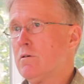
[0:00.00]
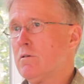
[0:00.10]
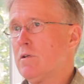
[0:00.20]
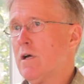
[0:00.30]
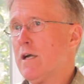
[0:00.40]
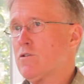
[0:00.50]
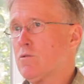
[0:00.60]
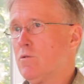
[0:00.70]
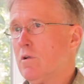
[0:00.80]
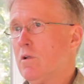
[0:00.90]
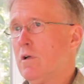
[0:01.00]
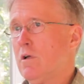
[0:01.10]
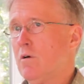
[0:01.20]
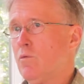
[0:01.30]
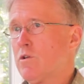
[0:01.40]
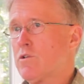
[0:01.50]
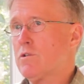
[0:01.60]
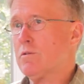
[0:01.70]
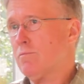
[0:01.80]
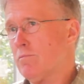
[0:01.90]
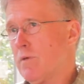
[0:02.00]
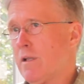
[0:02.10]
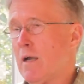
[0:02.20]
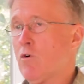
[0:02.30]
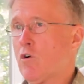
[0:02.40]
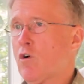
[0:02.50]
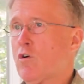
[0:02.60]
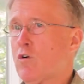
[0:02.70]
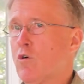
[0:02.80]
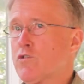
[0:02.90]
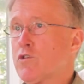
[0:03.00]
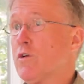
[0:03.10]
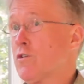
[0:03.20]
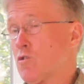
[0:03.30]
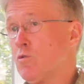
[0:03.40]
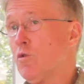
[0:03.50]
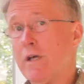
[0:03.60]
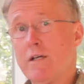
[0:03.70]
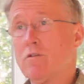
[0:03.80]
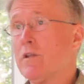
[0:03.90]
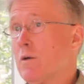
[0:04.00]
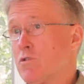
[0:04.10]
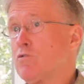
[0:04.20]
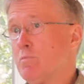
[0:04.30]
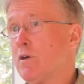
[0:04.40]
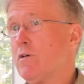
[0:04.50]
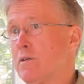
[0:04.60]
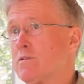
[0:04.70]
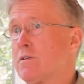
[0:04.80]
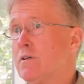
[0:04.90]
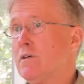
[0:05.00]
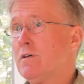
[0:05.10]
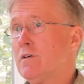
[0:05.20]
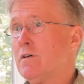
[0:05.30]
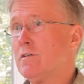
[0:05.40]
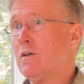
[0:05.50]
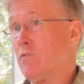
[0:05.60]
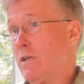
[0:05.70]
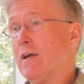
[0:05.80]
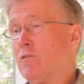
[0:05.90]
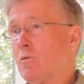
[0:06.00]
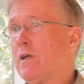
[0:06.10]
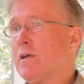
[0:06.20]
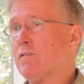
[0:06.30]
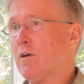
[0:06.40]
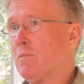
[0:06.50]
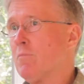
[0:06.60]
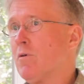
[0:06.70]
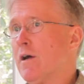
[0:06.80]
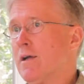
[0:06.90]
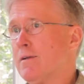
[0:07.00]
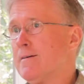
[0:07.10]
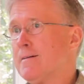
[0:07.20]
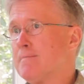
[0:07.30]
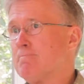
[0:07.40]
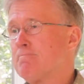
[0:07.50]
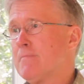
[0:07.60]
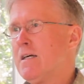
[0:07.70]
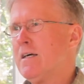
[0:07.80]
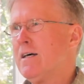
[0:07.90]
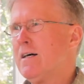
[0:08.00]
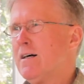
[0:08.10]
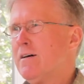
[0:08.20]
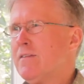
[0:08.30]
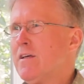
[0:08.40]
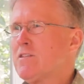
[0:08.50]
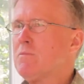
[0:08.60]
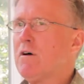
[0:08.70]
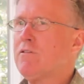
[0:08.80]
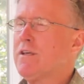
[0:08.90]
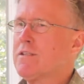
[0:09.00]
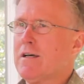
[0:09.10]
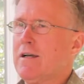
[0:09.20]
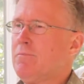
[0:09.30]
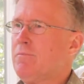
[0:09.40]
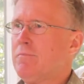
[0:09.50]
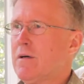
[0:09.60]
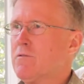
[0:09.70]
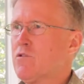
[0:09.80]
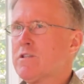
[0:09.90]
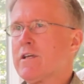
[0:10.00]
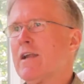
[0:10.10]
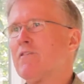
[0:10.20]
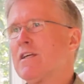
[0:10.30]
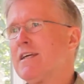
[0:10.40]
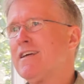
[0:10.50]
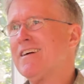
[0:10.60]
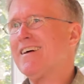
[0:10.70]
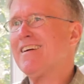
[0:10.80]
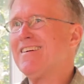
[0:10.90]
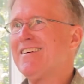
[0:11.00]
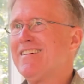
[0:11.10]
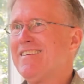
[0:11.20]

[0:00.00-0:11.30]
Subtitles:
in high school, and they were, of course, during the school day, so that was 2 periods every day of the week, if I remember right. And then some other things. I was always kind of a geek. I